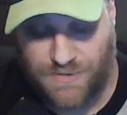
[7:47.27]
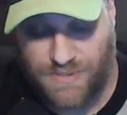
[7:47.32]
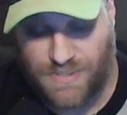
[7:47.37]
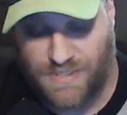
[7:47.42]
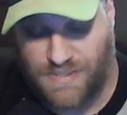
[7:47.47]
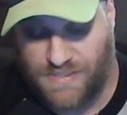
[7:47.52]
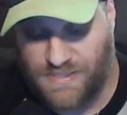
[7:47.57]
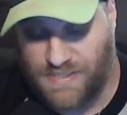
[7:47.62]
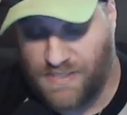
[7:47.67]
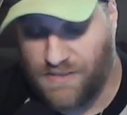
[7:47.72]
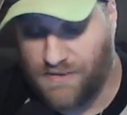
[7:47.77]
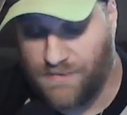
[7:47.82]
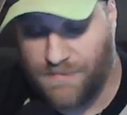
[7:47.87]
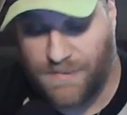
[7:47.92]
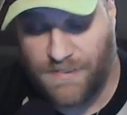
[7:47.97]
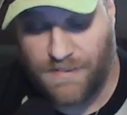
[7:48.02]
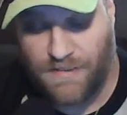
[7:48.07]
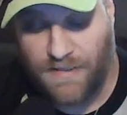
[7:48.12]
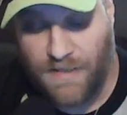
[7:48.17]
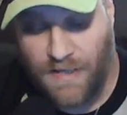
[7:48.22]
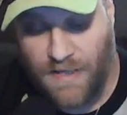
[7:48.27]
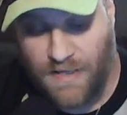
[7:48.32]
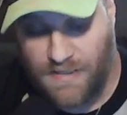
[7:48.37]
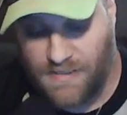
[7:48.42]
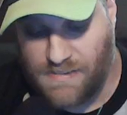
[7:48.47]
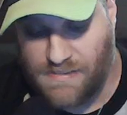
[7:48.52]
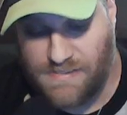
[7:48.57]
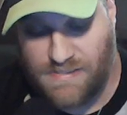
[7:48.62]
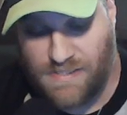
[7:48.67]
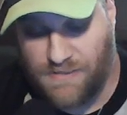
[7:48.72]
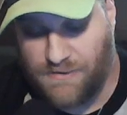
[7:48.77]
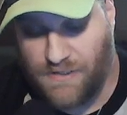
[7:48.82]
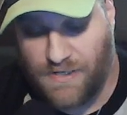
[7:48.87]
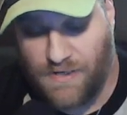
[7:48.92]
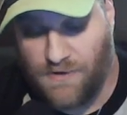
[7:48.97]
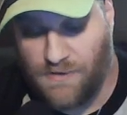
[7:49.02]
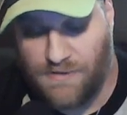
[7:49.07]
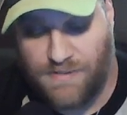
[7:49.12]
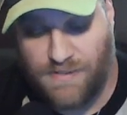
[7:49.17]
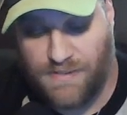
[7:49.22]
considering
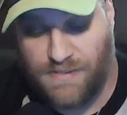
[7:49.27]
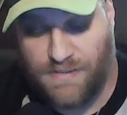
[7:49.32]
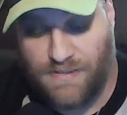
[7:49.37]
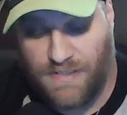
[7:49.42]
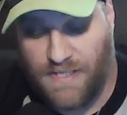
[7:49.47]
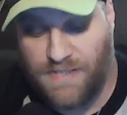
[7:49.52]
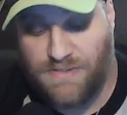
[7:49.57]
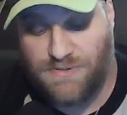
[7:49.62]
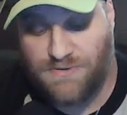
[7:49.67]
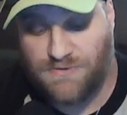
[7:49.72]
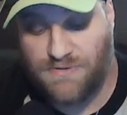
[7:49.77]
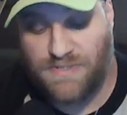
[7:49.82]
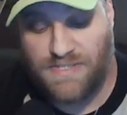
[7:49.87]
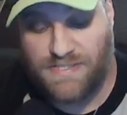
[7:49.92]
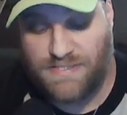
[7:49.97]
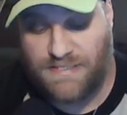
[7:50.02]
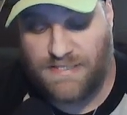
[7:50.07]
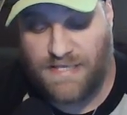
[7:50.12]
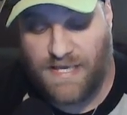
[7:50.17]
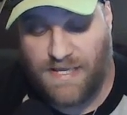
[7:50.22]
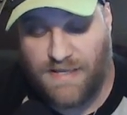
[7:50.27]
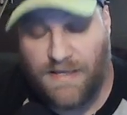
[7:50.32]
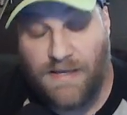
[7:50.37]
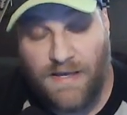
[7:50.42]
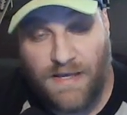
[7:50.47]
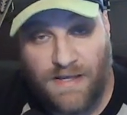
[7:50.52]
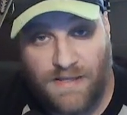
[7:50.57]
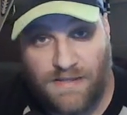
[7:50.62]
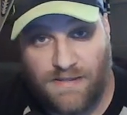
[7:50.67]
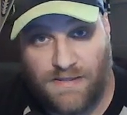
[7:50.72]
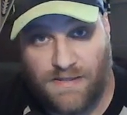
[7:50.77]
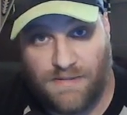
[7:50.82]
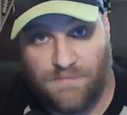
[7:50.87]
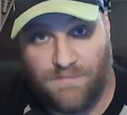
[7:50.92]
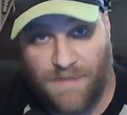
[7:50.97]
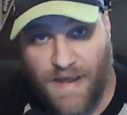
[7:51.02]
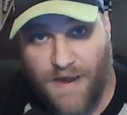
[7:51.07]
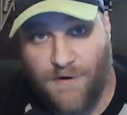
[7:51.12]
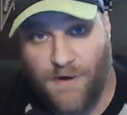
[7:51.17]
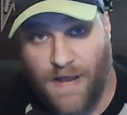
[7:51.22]
all the injuries that the
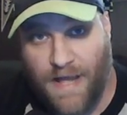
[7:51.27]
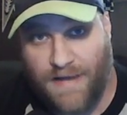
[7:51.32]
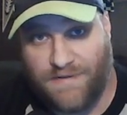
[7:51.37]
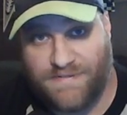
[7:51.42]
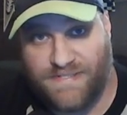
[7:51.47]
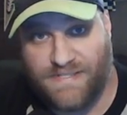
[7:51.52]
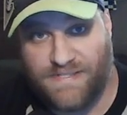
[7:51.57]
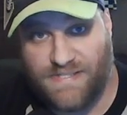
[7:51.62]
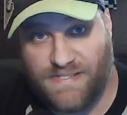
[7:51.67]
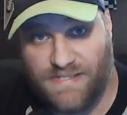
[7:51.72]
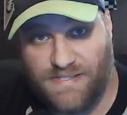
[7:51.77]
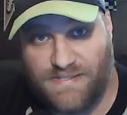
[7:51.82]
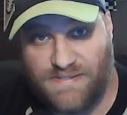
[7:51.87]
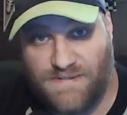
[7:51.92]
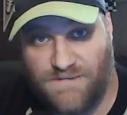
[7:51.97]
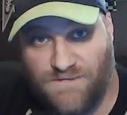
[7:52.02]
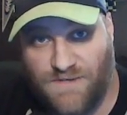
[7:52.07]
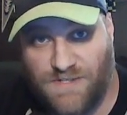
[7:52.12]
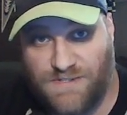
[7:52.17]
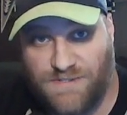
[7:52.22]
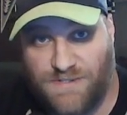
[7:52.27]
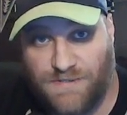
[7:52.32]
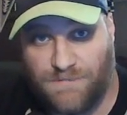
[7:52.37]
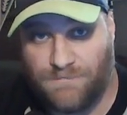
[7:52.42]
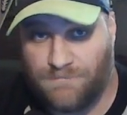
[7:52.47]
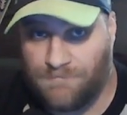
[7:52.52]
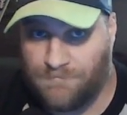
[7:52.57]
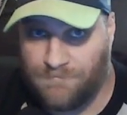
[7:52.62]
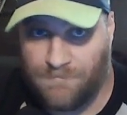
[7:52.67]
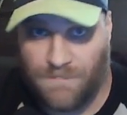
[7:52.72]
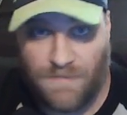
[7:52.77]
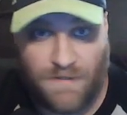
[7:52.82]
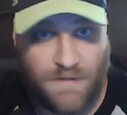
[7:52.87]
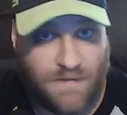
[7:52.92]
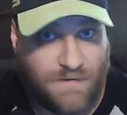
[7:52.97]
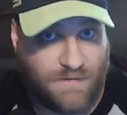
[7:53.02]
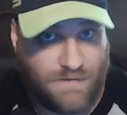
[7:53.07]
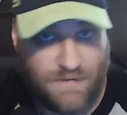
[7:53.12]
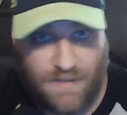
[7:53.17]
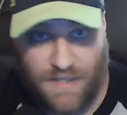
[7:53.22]
powerhouses in this division
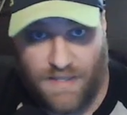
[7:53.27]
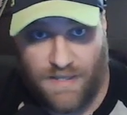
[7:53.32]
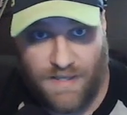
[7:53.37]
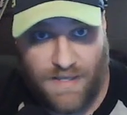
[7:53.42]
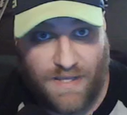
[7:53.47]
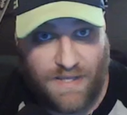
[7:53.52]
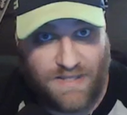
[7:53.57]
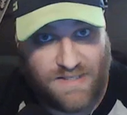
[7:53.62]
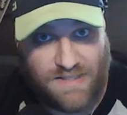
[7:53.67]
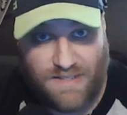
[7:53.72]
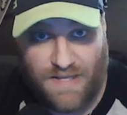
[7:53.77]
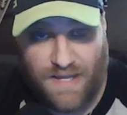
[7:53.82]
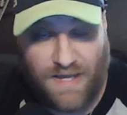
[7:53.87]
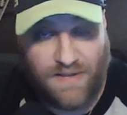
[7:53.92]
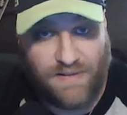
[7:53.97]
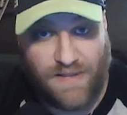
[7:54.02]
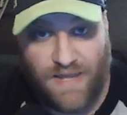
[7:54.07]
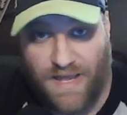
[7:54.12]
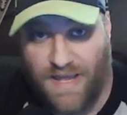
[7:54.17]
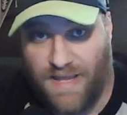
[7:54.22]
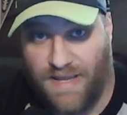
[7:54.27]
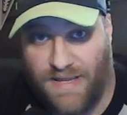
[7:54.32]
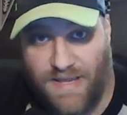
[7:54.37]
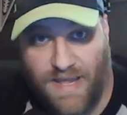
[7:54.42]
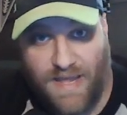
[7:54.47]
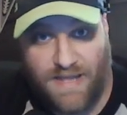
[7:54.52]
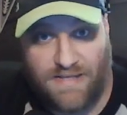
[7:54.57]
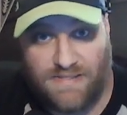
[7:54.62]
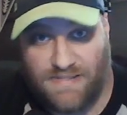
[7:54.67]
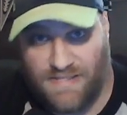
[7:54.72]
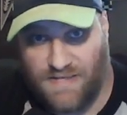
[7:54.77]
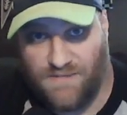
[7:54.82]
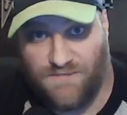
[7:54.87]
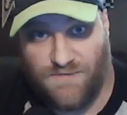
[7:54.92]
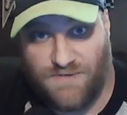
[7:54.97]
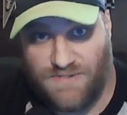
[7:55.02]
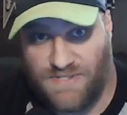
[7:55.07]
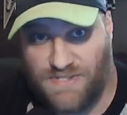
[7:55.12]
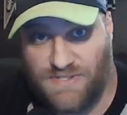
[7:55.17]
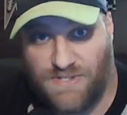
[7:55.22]
in LA and San
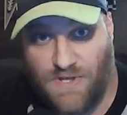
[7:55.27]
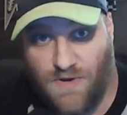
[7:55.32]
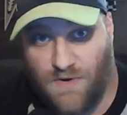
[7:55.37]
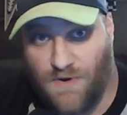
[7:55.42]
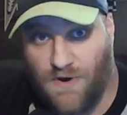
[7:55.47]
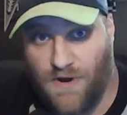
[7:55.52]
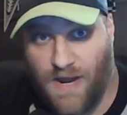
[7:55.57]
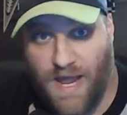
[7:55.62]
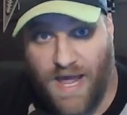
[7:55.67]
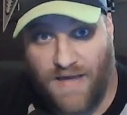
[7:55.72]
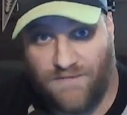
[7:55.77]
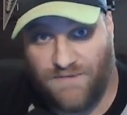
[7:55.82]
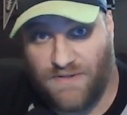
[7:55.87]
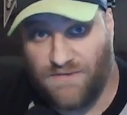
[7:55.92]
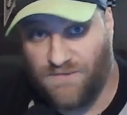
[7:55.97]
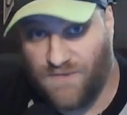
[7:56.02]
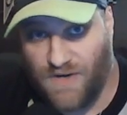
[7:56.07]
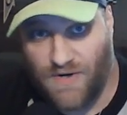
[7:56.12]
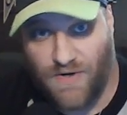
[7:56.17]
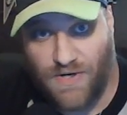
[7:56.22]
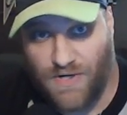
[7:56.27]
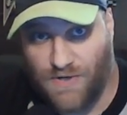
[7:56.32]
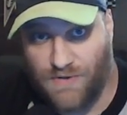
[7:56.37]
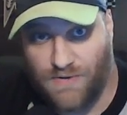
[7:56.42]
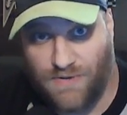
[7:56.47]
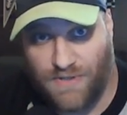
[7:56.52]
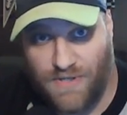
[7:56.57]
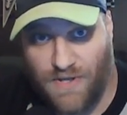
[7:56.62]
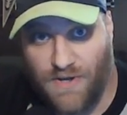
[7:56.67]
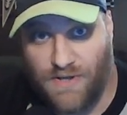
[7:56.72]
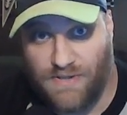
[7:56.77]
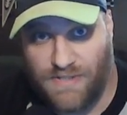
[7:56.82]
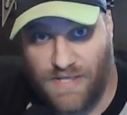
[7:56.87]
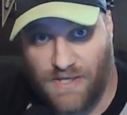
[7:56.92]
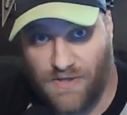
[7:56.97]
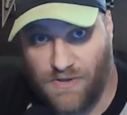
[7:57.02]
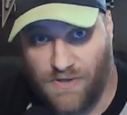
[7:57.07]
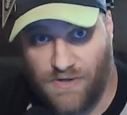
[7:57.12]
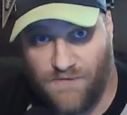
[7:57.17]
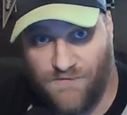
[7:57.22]
Francisco are having very early on that
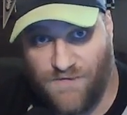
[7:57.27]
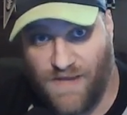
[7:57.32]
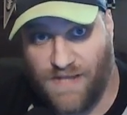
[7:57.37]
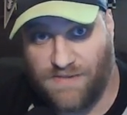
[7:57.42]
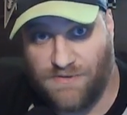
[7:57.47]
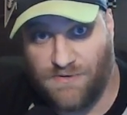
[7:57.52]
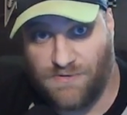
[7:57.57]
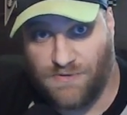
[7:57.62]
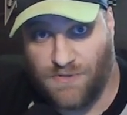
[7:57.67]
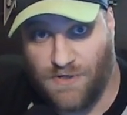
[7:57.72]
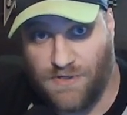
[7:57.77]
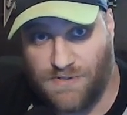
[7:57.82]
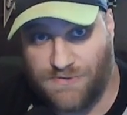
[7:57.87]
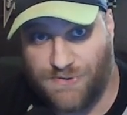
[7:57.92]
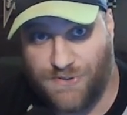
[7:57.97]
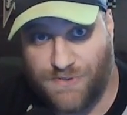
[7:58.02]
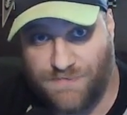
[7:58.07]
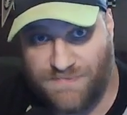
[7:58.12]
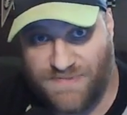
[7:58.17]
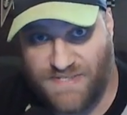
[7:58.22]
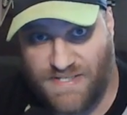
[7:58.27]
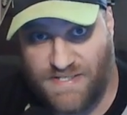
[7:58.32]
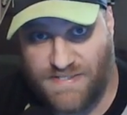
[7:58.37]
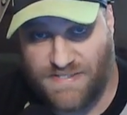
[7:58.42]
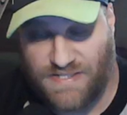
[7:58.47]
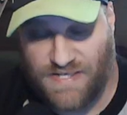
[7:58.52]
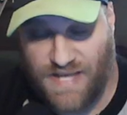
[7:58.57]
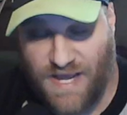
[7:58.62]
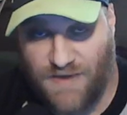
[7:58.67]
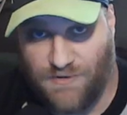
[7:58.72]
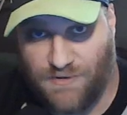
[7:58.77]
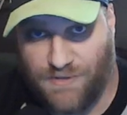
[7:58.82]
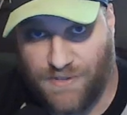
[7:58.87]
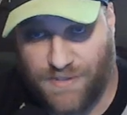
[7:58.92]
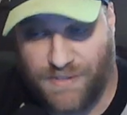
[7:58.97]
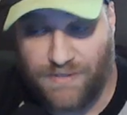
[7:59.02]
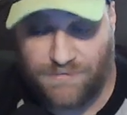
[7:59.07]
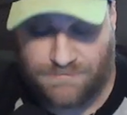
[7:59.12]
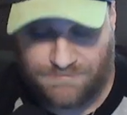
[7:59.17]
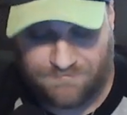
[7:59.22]
could affect their long-term season outlook.
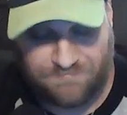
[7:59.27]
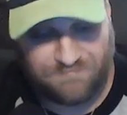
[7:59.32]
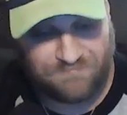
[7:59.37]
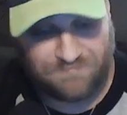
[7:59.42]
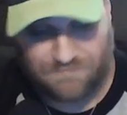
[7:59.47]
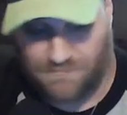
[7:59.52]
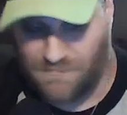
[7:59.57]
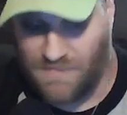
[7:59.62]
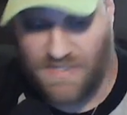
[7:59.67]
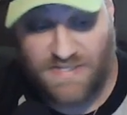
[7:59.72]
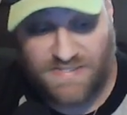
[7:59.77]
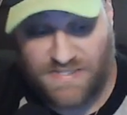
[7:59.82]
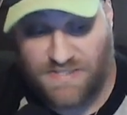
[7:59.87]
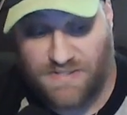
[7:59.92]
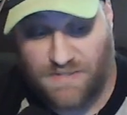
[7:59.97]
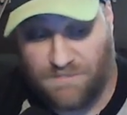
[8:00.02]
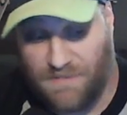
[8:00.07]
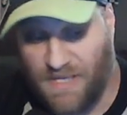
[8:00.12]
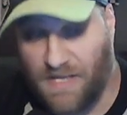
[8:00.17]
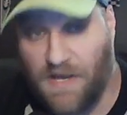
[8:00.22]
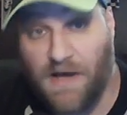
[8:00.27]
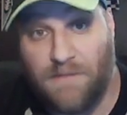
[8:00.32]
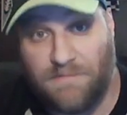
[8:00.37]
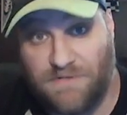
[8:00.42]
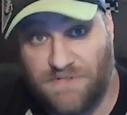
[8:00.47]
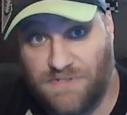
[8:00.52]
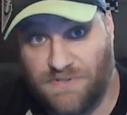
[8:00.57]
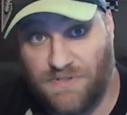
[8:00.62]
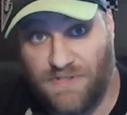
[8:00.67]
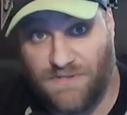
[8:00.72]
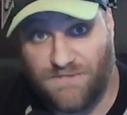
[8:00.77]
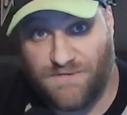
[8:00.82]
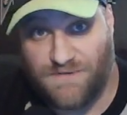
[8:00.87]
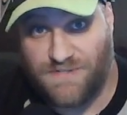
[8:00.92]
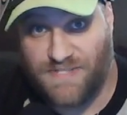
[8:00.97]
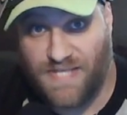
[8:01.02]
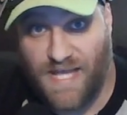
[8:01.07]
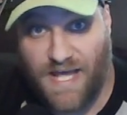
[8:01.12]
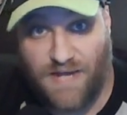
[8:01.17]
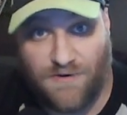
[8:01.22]
This is a big opportunity for
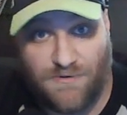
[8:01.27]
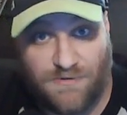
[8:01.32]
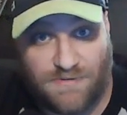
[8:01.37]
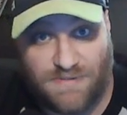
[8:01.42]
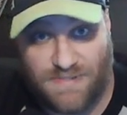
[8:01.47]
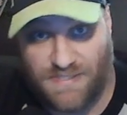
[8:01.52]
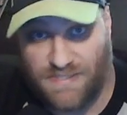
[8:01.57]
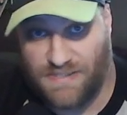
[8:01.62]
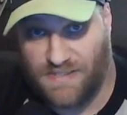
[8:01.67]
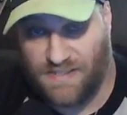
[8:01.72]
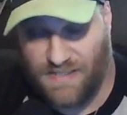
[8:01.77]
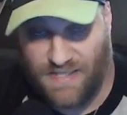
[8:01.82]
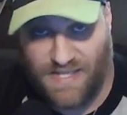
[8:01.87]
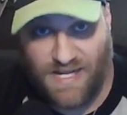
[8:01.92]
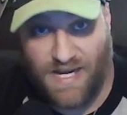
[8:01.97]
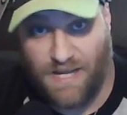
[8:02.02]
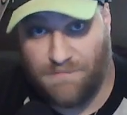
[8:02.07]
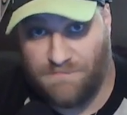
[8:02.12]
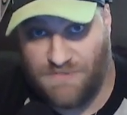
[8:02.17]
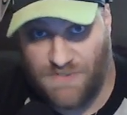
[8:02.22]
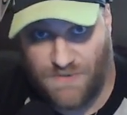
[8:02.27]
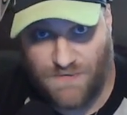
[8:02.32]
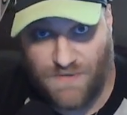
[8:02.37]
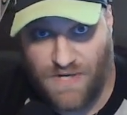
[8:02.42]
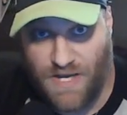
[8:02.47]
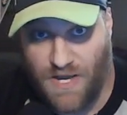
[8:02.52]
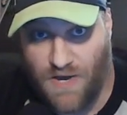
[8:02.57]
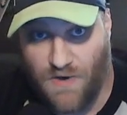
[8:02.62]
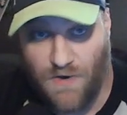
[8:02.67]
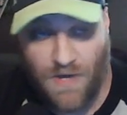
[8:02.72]
Seattle to get up 2-0